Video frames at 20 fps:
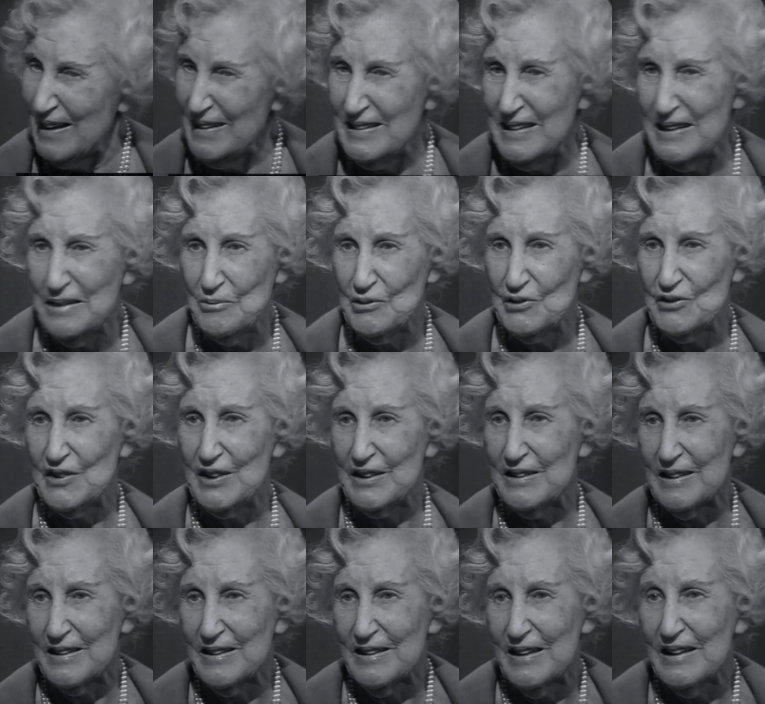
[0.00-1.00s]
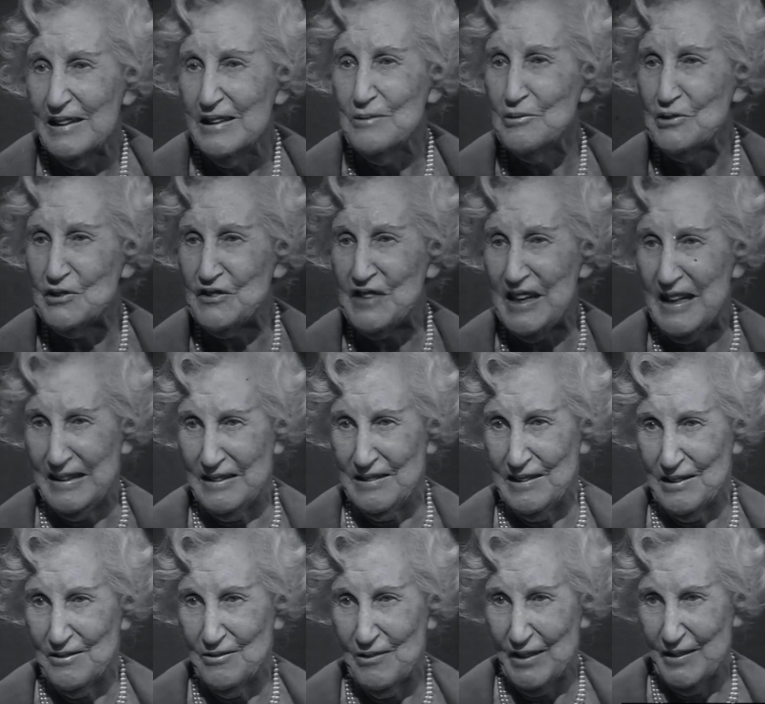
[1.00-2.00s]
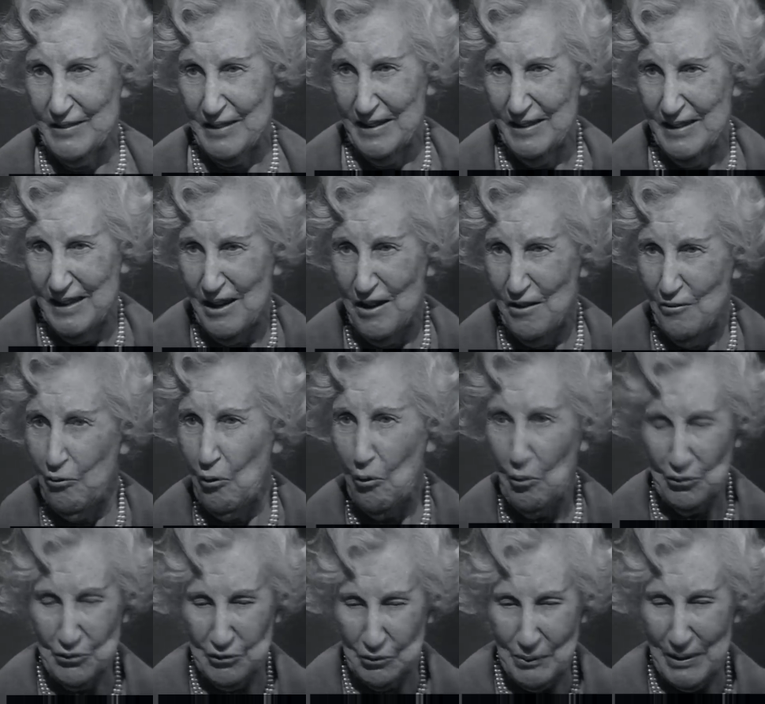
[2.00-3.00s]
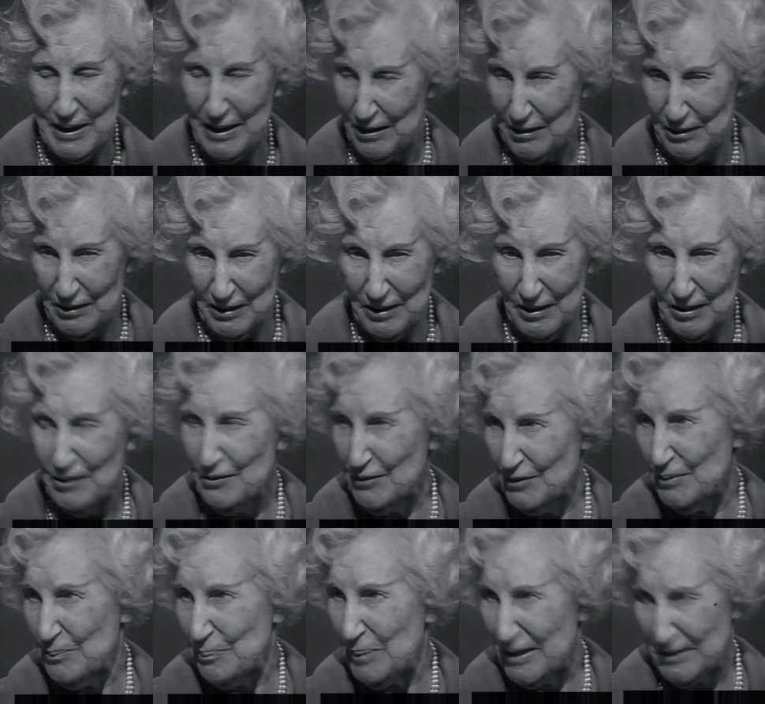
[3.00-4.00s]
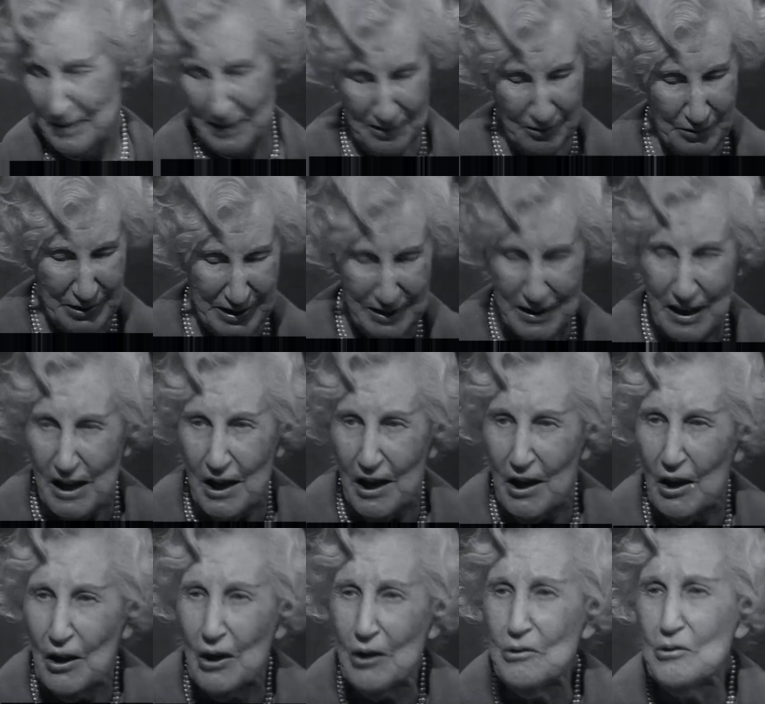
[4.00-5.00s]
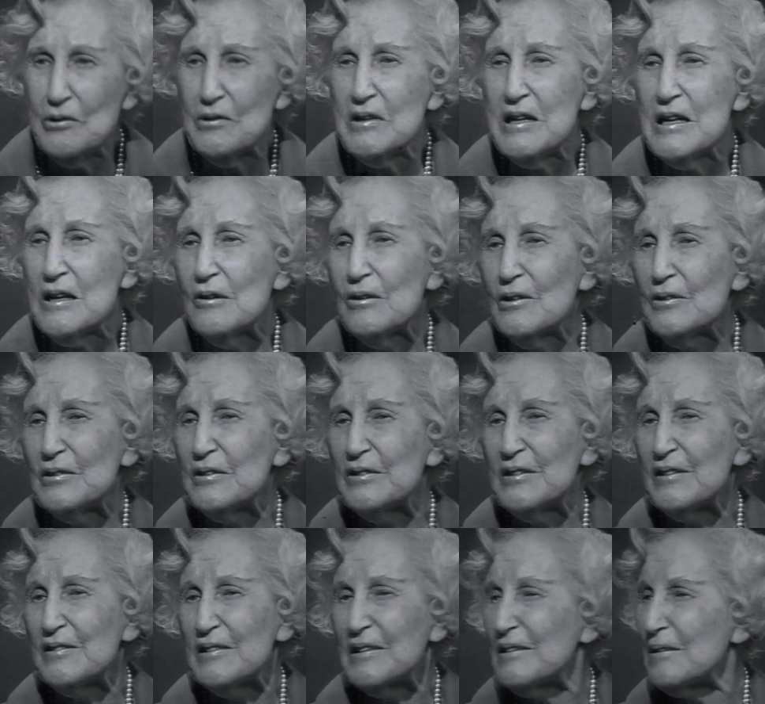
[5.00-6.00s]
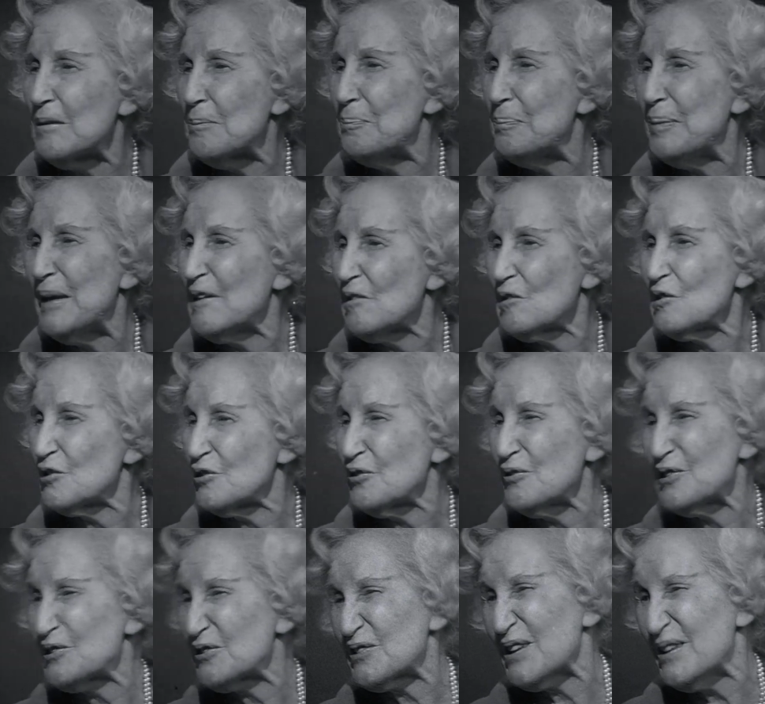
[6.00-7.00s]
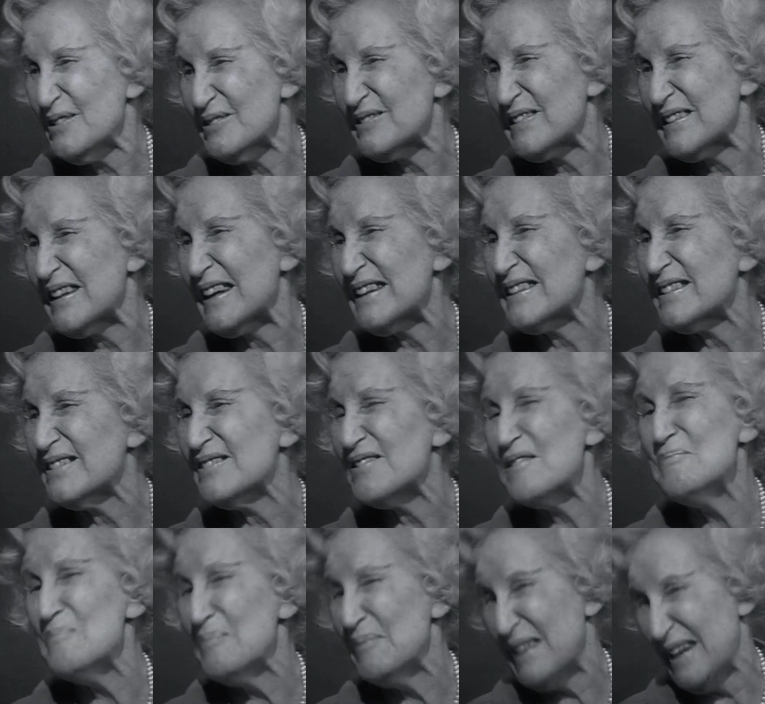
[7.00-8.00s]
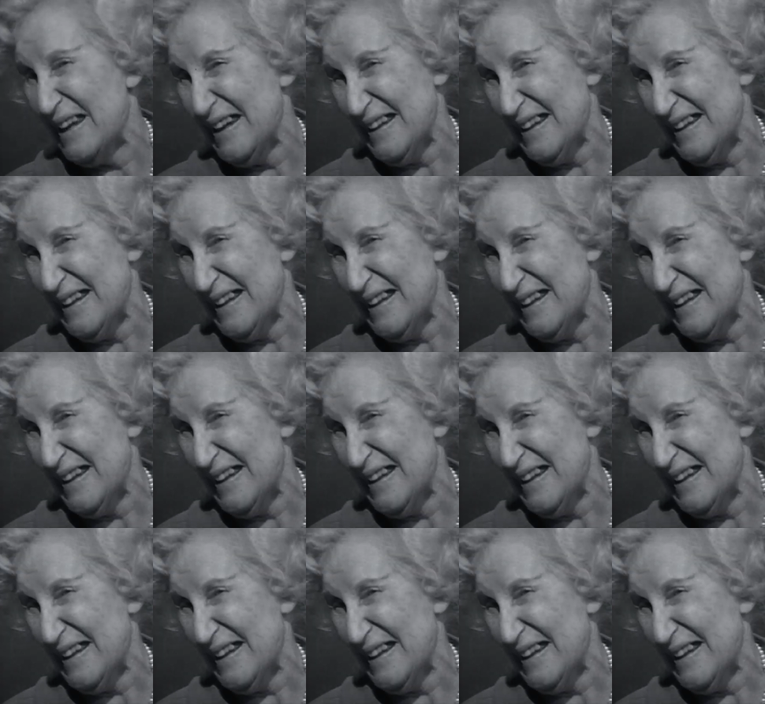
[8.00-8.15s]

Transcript: And he was sitting, he was standing rather, four square on the putting green, holding on to the lapels of his coat like grim